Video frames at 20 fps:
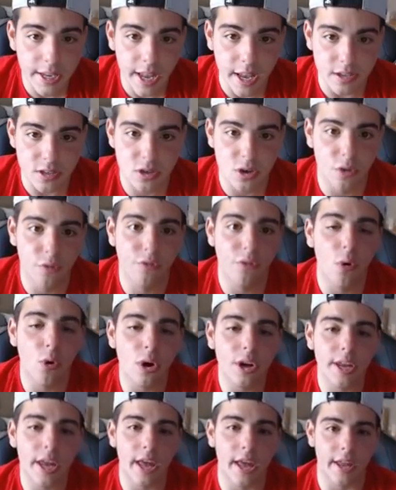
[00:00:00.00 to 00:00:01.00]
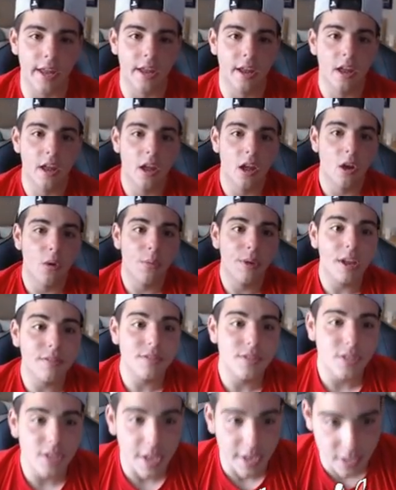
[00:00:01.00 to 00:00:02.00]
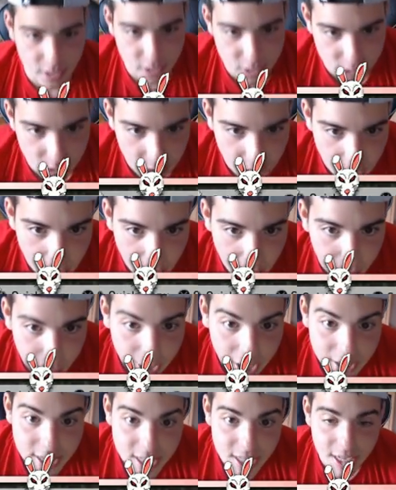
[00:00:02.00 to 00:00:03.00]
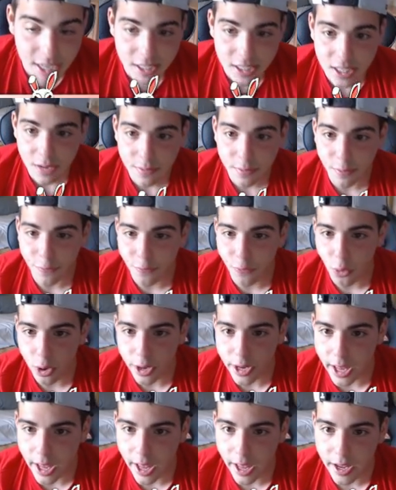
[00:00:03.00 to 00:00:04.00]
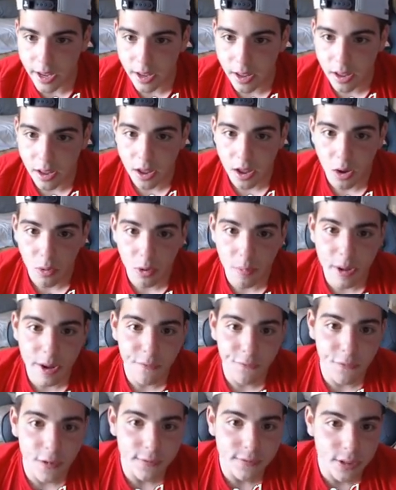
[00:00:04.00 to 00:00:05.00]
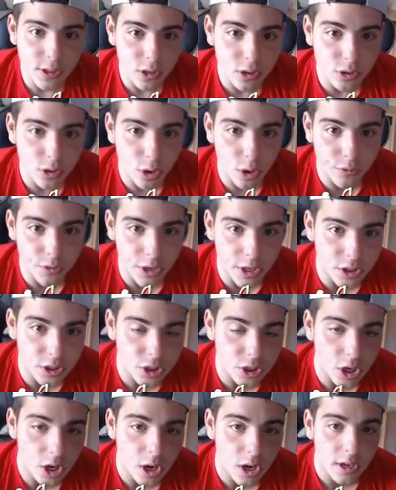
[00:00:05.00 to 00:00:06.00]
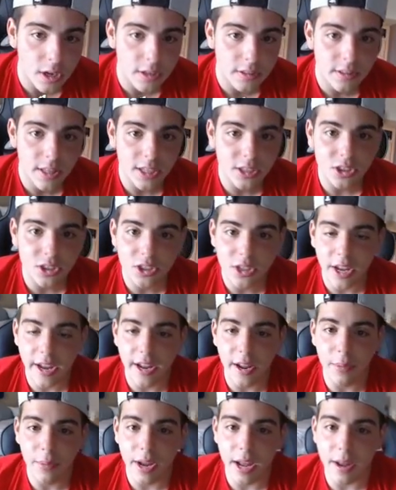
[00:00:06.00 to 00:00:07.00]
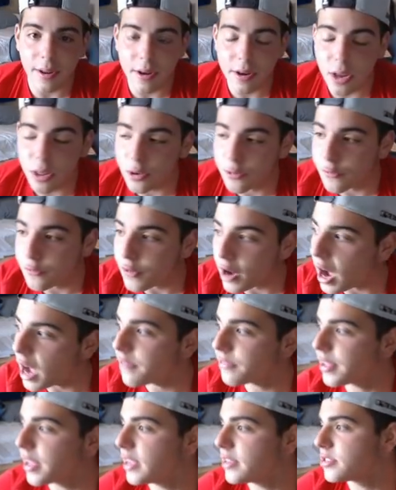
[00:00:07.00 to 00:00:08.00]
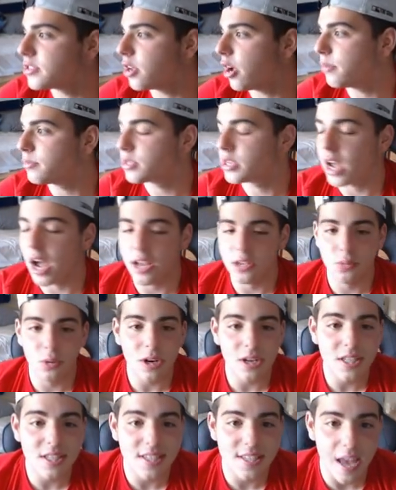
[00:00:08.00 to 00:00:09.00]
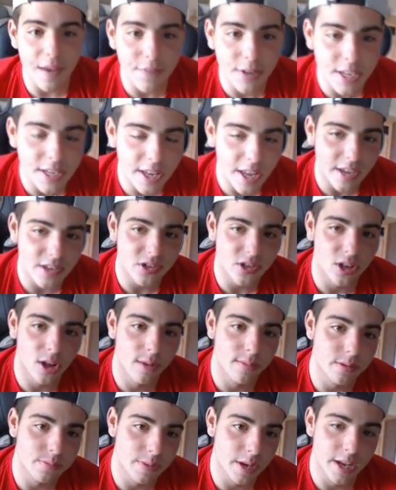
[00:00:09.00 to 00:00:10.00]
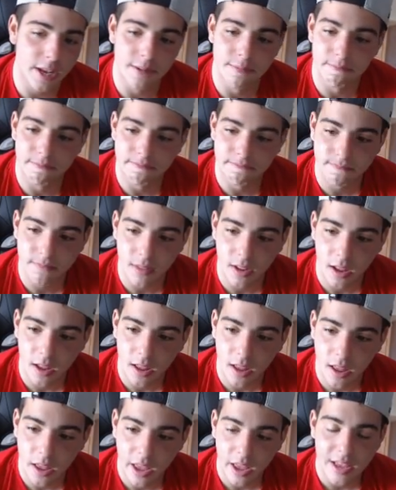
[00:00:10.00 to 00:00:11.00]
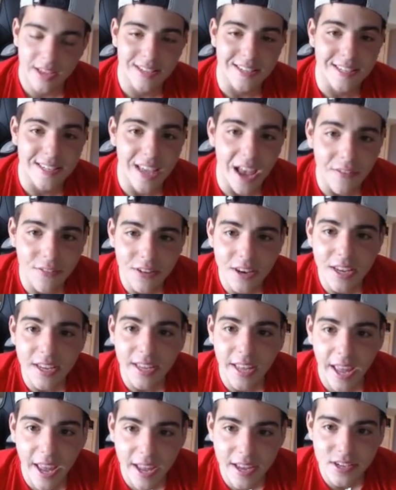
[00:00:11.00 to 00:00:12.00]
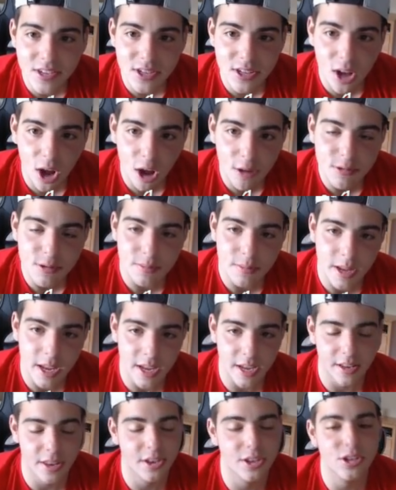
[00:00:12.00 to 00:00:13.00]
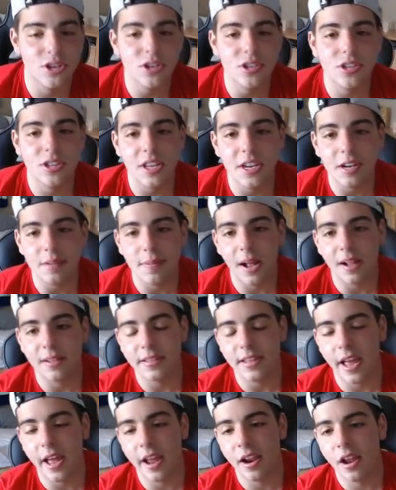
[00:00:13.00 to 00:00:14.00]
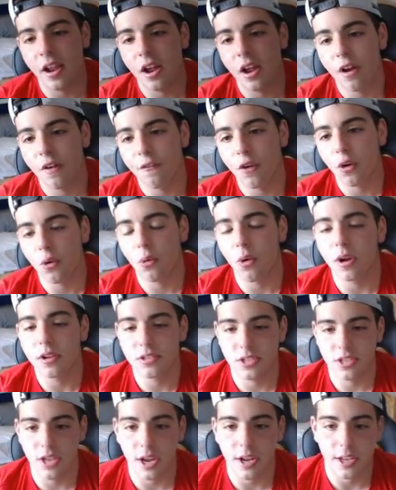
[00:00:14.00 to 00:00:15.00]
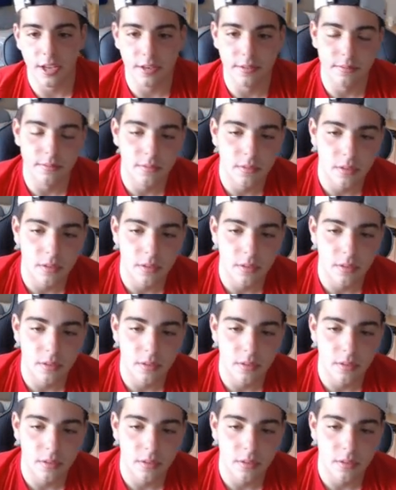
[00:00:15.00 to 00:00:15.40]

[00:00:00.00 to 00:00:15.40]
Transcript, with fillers: Yes, so 4K. We have six. We got six of them for 4K. We'll make 1500 off each let's just say we get another 5k stubs. Guys, we're at 70k stubs made. 70k stubs made. Just think about that for one second.